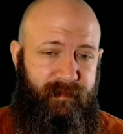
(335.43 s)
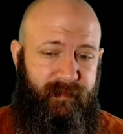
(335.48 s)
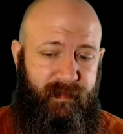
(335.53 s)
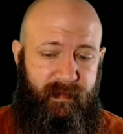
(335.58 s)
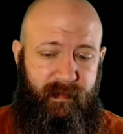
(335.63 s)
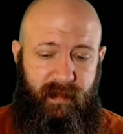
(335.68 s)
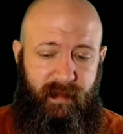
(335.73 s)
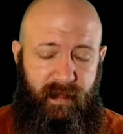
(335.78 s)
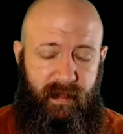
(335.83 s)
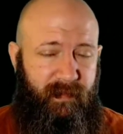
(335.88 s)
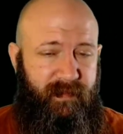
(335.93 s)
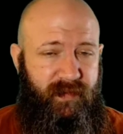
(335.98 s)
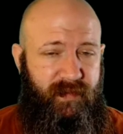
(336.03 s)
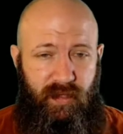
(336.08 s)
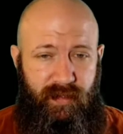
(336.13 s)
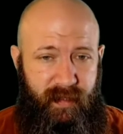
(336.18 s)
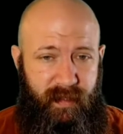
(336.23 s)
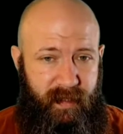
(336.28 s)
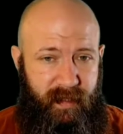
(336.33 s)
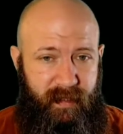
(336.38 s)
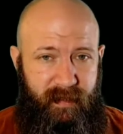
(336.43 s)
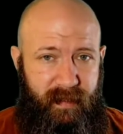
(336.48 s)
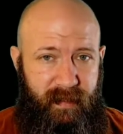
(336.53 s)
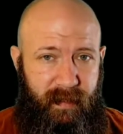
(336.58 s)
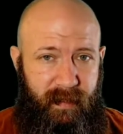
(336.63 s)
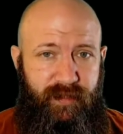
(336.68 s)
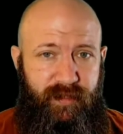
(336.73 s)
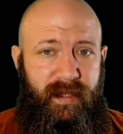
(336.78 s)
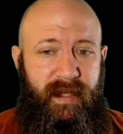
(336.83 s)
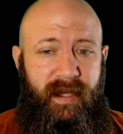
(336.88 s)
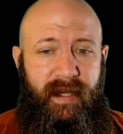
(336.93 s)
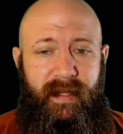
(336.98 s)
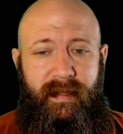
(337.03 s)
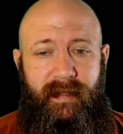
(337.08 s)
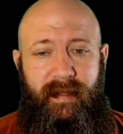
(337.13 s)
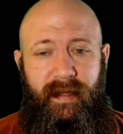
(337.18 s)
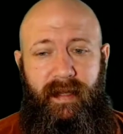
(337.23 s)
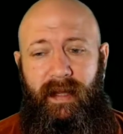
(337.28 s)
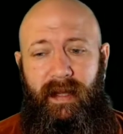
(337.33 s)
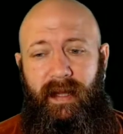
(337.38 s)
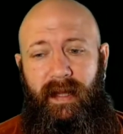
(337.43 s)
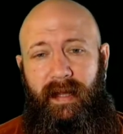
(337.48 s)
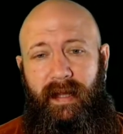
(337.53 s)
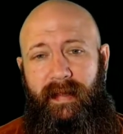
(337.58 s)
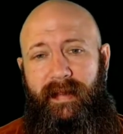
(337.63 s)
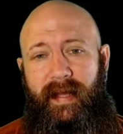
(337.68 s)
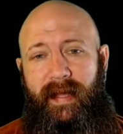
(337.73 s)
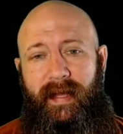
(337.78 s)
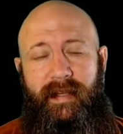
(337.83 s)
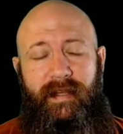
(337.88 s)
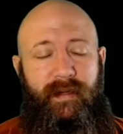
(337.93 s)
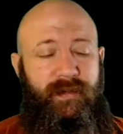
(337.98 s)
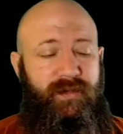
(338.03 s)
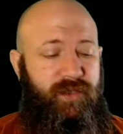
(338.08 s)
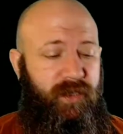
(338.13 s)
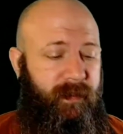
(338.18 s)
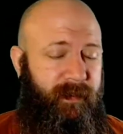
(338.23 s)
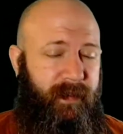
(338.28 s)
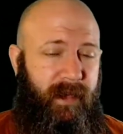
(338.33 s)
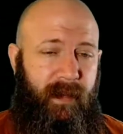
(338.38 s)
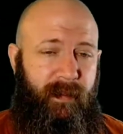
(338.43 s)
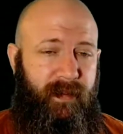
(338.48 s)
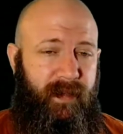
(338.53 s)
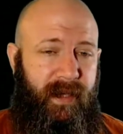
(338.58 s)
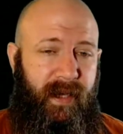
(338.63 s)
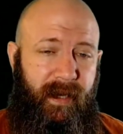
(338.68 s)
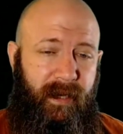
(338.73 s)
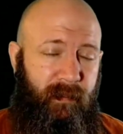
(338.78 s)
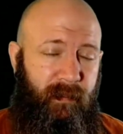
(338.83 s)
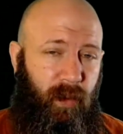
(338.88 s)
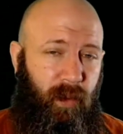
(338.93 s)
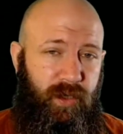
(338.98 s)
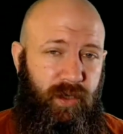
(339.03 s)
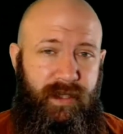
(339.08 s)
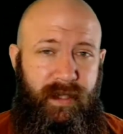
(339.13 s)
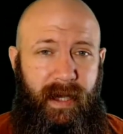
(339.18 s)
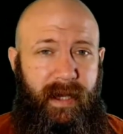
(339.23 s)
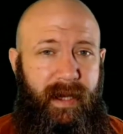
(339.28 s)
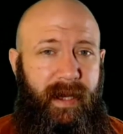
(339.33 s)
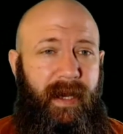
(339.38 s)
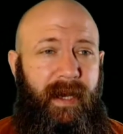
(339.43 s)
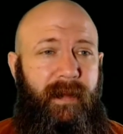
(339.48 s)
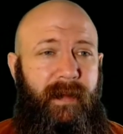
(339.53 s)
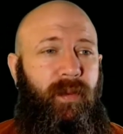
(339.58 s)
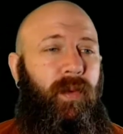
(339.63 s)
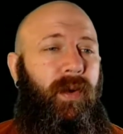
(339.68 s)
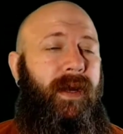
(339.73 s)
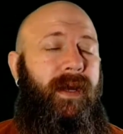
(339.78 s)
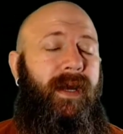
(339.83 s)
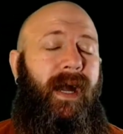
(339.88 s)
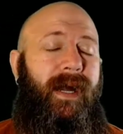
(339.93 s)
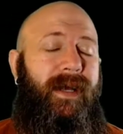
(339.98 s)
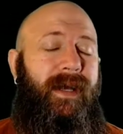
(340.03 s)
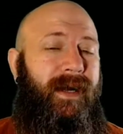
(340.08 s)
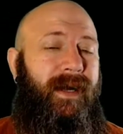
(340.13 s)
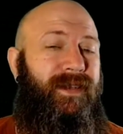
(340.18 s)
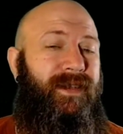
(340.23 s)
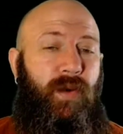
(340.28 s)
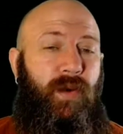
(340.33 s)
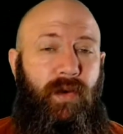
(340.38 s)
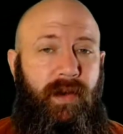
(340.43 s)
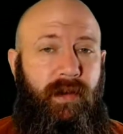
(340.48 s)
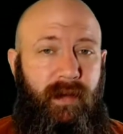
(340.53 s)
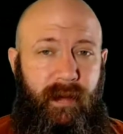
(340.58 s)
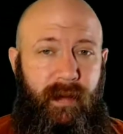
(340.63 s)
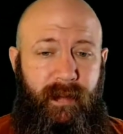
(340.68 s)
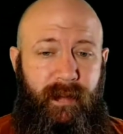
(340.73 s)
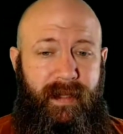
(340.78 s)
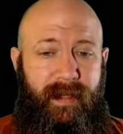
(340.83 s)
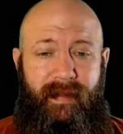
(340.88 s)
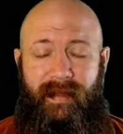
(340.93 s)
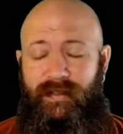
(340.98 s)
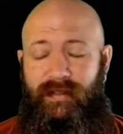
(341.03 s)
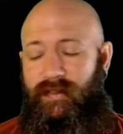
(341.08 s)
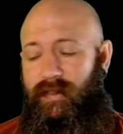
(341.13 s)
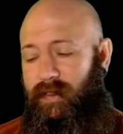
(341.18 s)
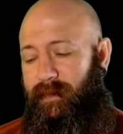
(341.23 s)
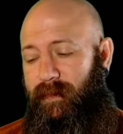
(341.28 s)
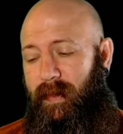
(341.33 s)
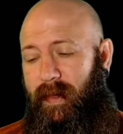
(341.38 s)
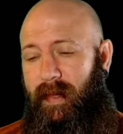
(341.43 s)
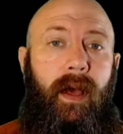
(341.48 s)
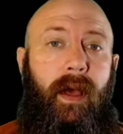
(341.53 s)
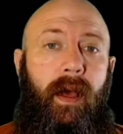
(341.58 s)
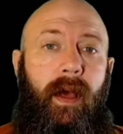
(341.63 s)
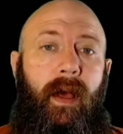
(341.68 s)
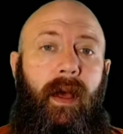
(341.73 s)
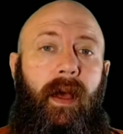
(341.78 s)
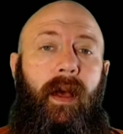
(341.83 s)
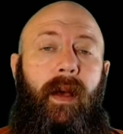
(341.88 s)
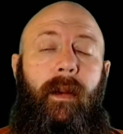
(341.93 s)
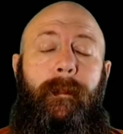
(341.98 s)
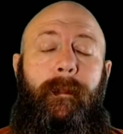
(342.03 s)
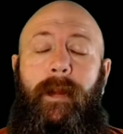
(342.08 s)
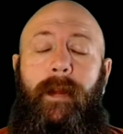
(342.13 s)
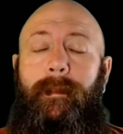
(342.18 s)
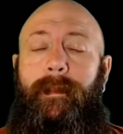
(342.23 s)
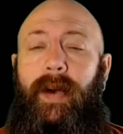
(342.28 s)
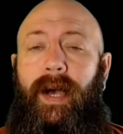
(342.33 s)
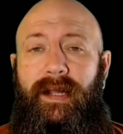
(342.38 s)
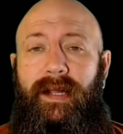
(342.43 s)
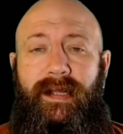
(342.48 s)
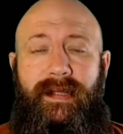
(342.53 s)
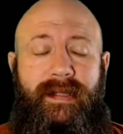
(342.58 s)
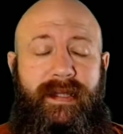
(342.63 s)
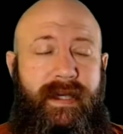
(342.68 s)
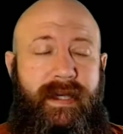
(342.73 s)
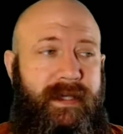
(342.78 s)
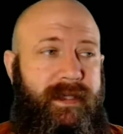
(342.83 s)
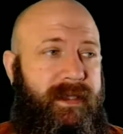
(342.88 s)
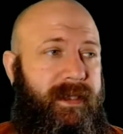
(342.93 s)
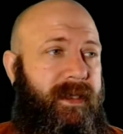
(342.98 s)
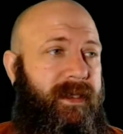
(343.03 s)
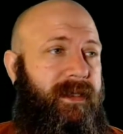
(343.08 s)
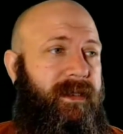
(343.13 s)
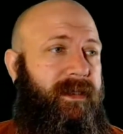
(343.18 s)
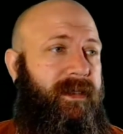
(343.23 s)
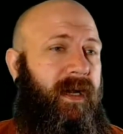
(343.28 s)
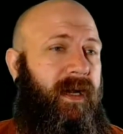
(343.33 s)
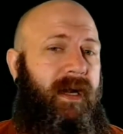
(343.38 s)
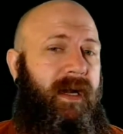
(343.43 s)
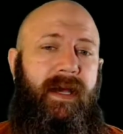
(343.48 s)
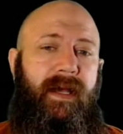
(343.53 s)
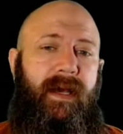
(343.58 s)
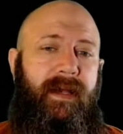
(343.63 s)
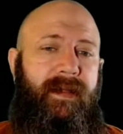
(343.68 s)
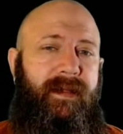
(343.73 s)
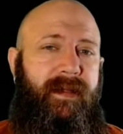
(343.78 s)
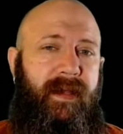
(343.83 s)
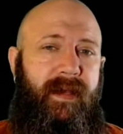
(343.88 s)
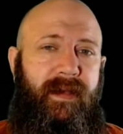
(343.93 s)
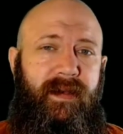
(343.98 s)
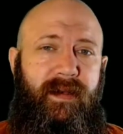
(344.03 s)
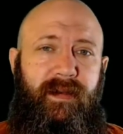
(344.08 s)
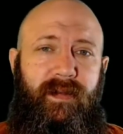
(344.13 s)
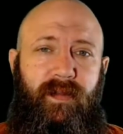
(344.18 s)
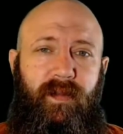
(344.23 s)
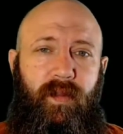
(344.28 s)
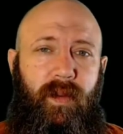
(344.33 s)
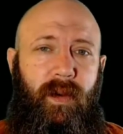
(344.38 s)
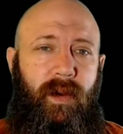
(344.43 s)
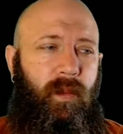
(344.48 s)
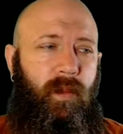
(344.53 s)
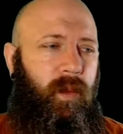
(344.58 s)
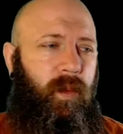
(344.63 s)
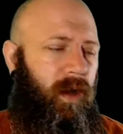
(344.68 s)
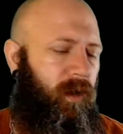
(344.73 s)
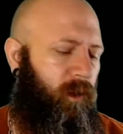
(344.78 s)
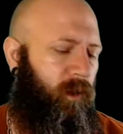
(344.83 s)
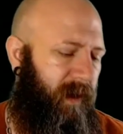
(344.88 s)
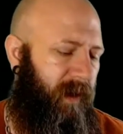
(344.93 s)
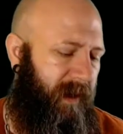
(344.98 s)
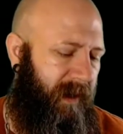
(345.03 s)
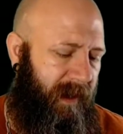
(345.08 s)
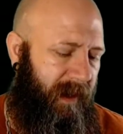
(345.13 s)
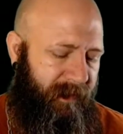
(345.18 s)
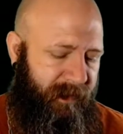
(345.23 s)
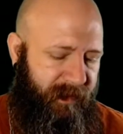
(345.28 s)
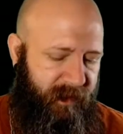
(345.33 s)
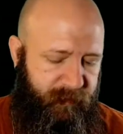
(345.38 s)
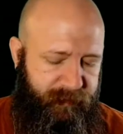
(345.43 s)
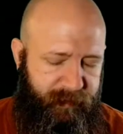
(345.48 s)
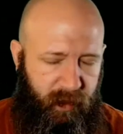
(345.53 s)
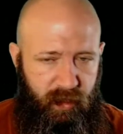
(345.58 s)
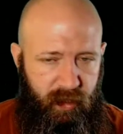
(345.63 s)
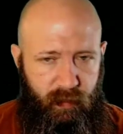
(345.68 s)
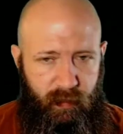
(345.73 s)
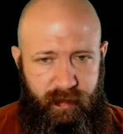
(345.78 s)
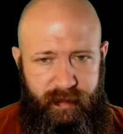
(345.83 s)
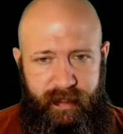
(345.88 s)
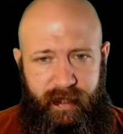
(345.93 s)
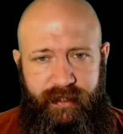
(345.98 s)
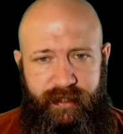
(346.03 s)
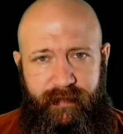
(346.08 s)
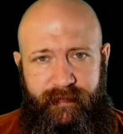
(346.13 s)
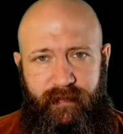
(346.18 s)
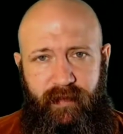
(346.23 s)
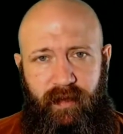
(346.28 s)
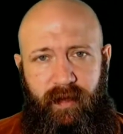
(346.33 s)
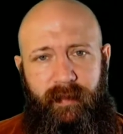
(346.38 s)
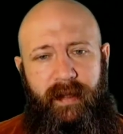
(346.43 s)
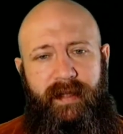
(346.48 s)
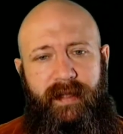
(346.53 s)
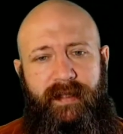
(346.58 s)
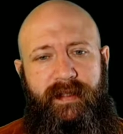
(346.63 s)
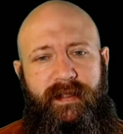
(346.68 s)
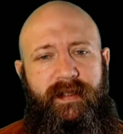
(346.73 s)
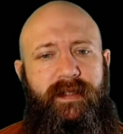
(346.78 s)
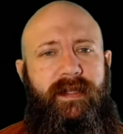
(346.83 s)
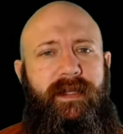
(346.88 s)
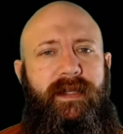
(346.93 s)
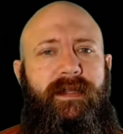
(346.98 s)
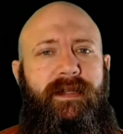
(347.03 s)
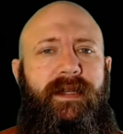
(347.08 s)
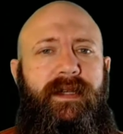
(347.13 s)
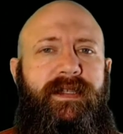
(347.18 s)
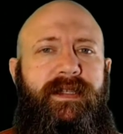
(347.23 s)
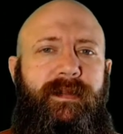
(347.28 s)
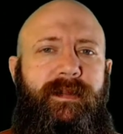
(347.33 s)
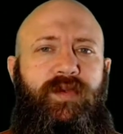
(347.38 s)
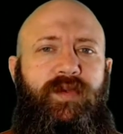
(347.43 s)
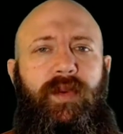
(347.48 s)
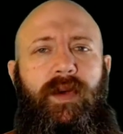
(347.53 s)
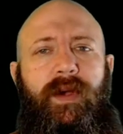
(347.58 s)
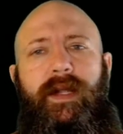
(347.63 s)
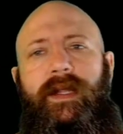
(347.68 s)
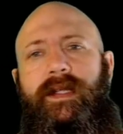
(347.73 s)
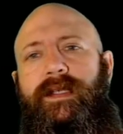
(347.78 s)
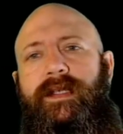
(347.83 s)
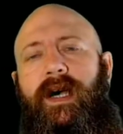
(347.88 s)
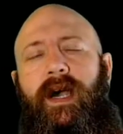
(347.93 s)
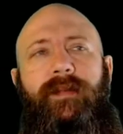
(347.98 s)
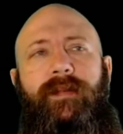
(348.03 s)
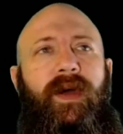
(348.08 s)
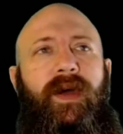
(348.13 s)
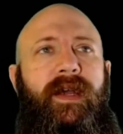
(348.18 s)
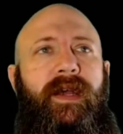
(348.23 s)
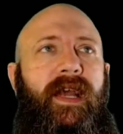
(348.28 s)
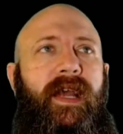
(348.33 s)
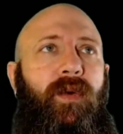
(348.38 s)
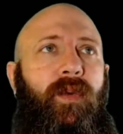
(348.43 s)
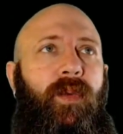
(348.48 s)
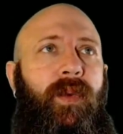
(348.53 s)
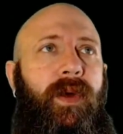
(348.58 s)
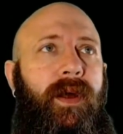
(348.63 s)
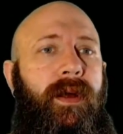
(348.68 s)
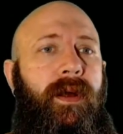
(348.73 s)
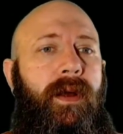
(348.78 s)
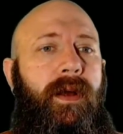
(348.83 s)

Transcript: life starts at conception and that you shouldn't be able to get an abortion at any point. I don't agree with that. That's just me. But politics is, I think, where we get this polarization from. It seems we're in a time right now where